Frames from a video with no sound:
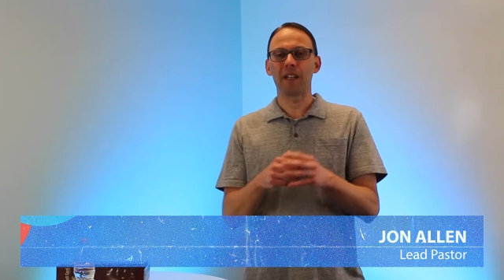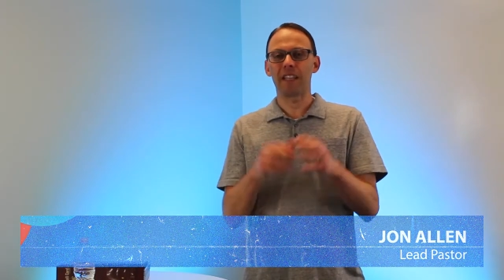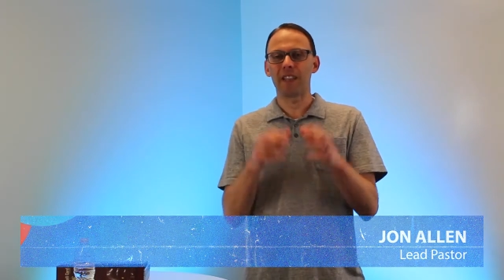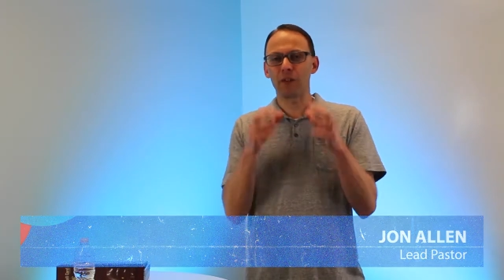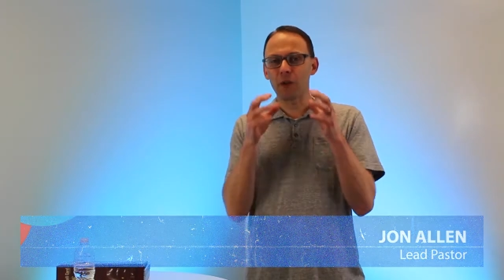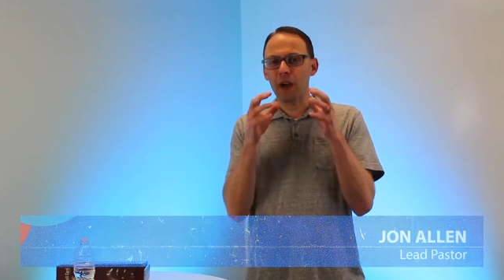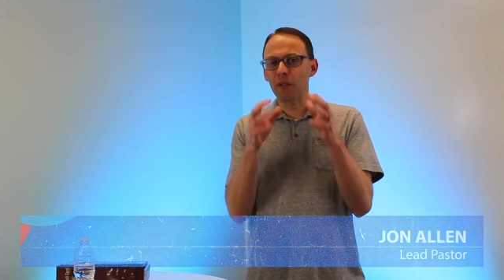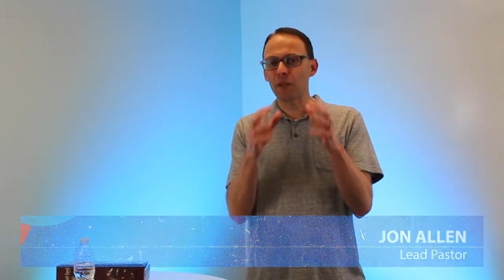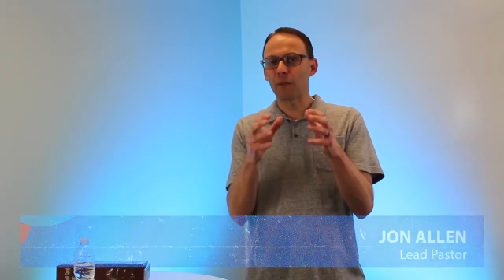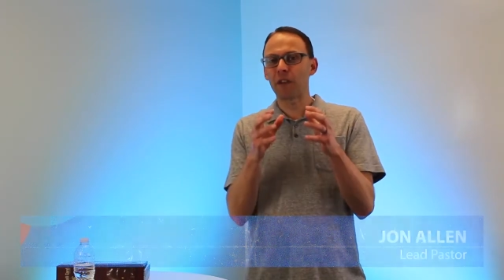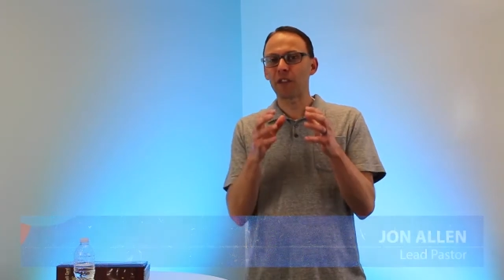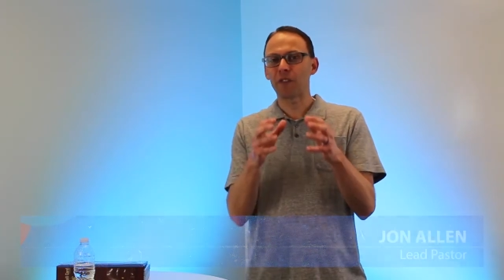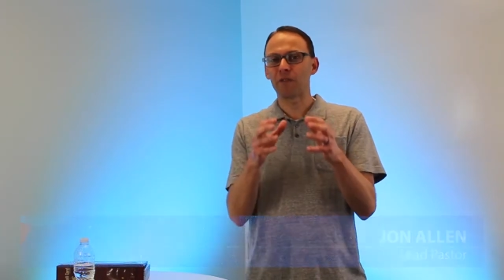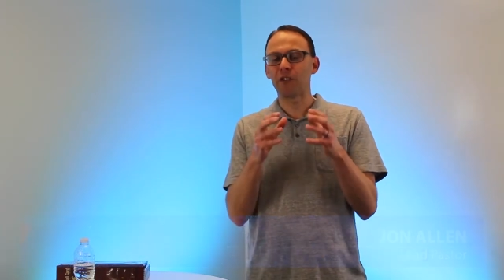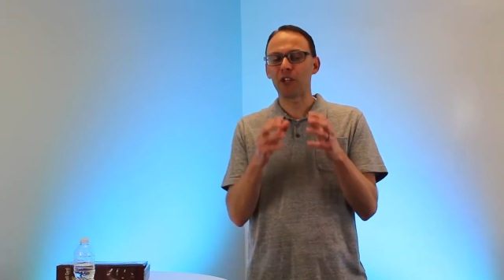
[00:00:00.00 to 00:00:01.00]
but throughout the
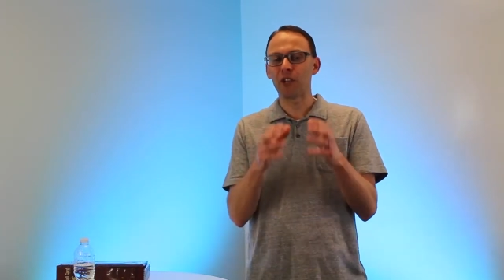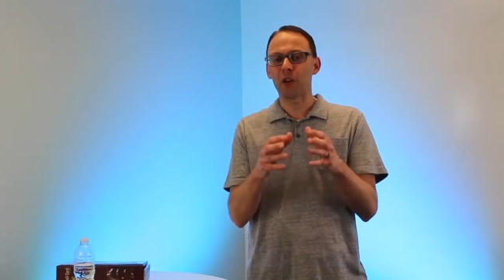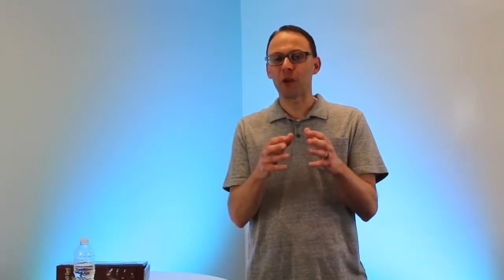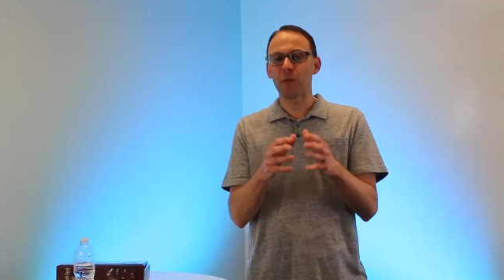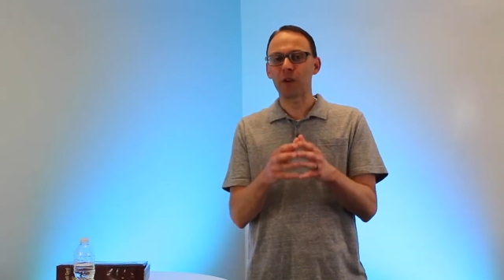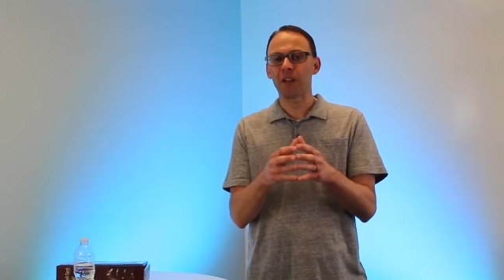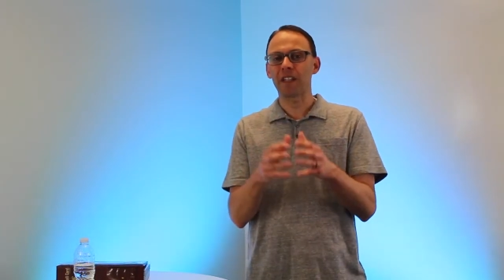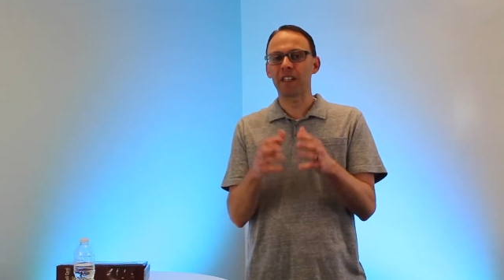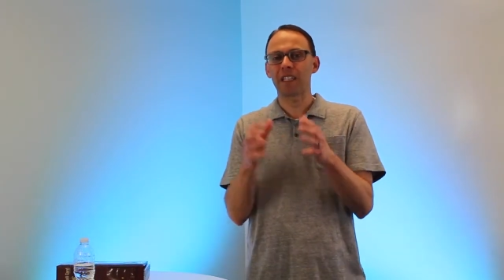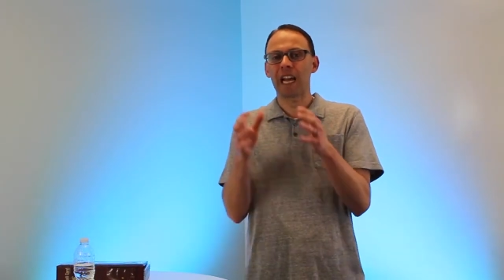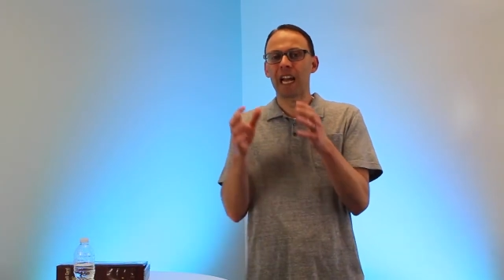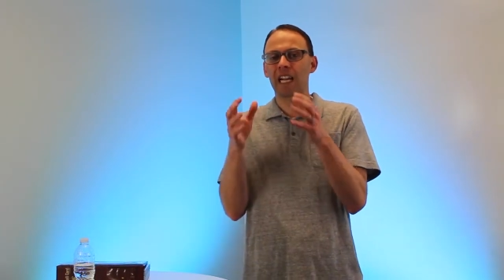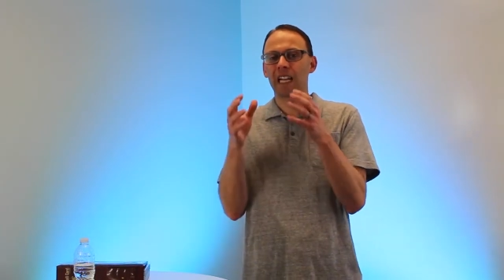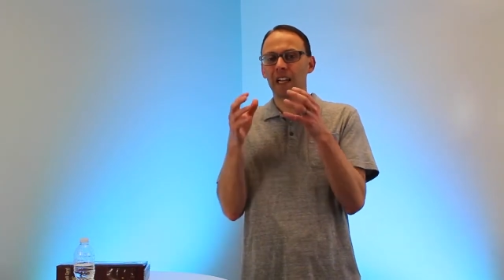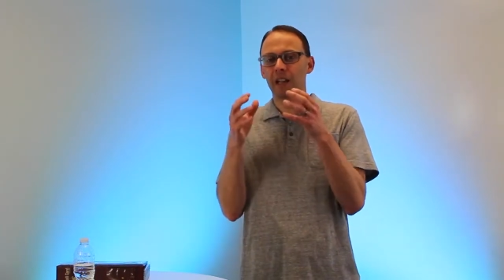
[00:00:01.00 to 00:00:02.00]
month of June, we're going
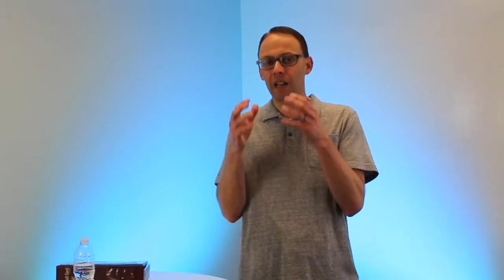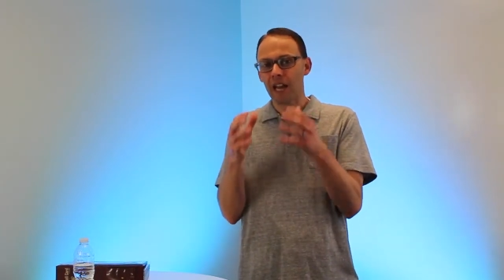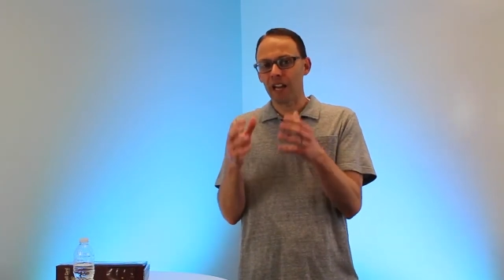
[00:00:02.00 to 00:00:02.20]
to